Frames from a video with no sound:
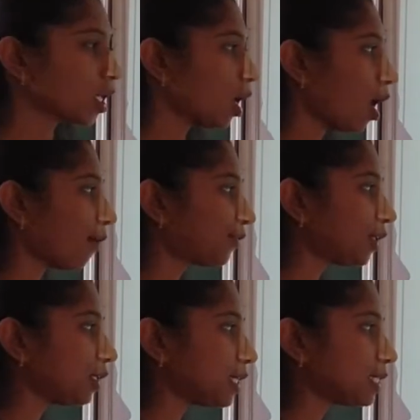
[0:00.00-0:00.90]

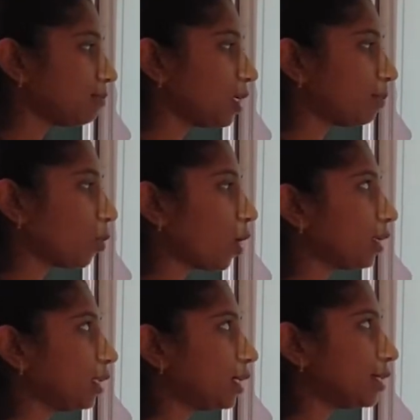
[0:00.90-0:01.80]
After decimal
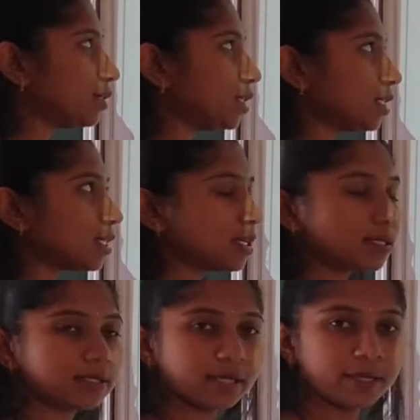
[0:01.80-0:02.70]
point, the digits
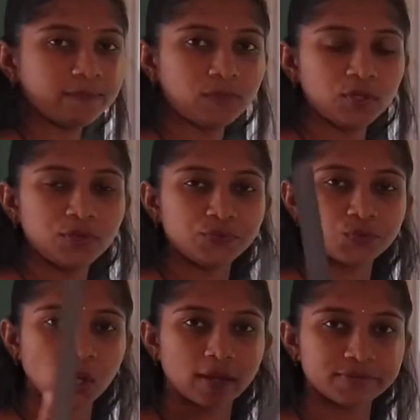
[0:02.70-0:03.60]
are same.
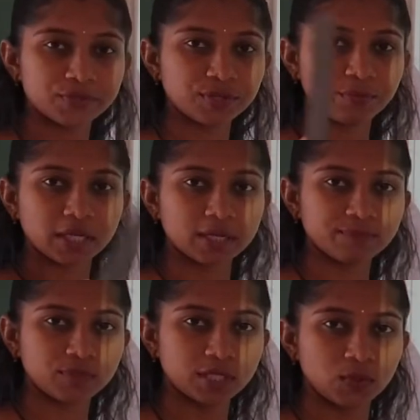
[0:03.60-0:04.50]
So answer
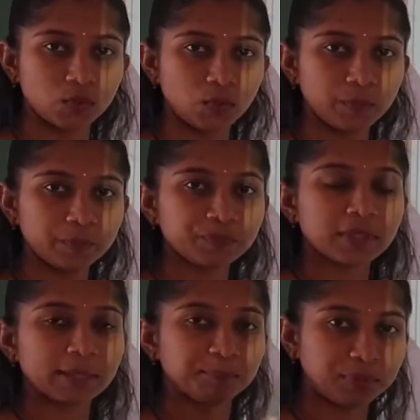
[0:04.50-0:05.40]
becomes 0.
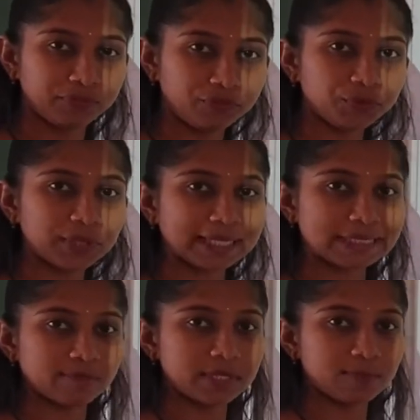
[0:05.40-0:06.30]
Before
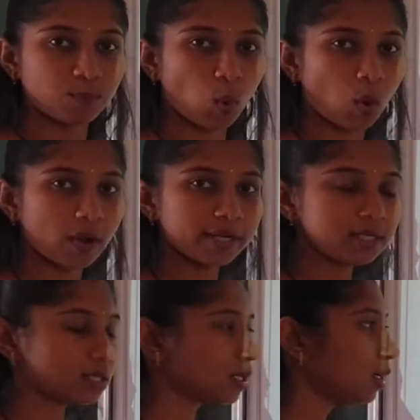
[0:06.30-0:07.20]
decimal
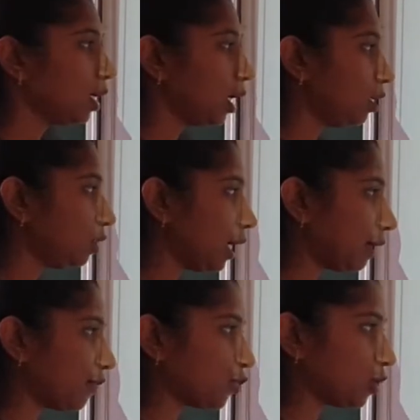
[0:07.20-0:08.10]
point, in the
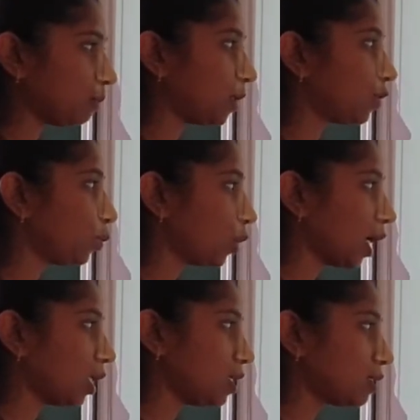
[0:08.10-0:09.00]
equation number 2,
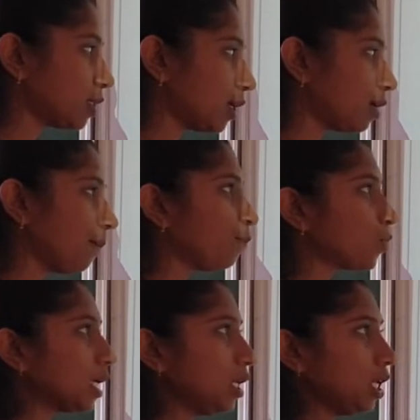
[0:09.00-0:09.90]
9 is there.
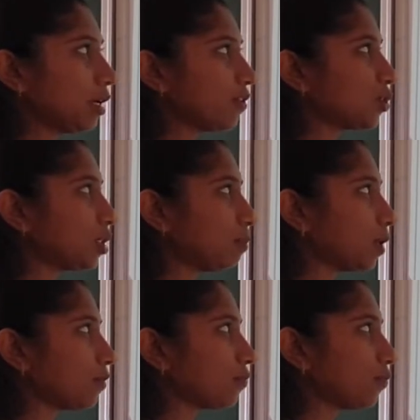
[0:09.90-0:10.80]
In equation
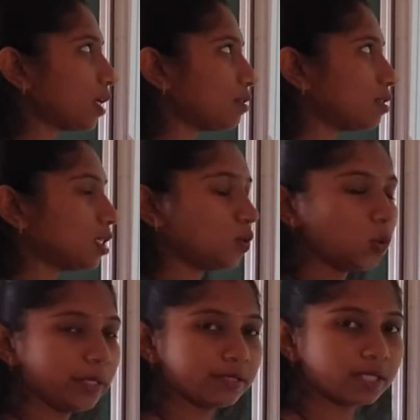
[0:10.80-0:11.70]
number 1,
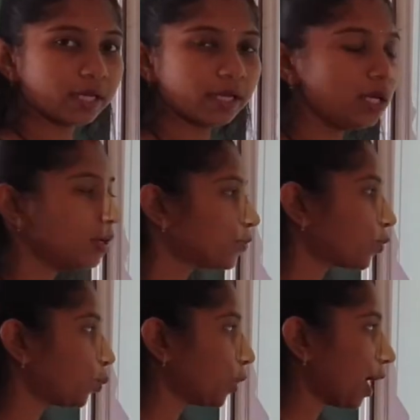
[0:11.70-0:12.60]
0 is there.
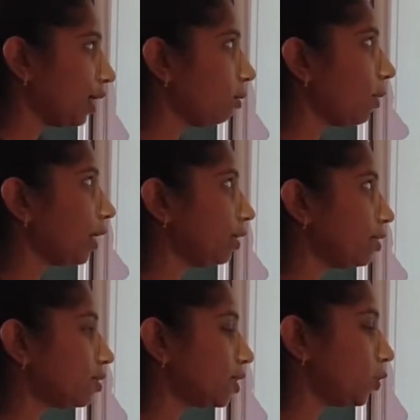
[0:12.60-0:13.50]
So 9
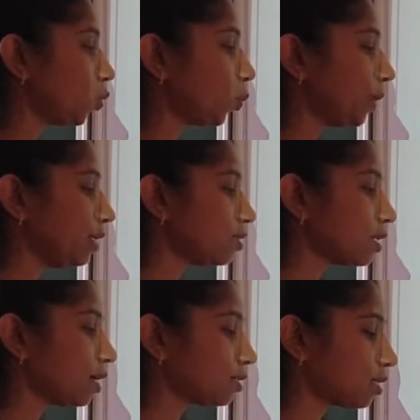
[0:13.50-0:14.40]
minus 0
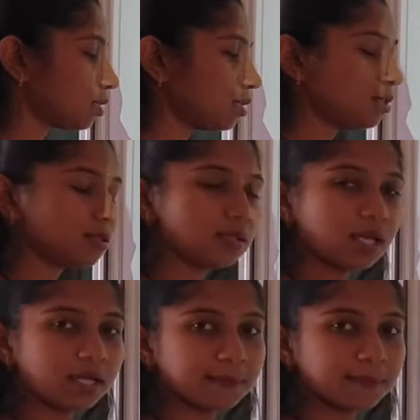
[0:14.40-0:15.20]
means answer is 9.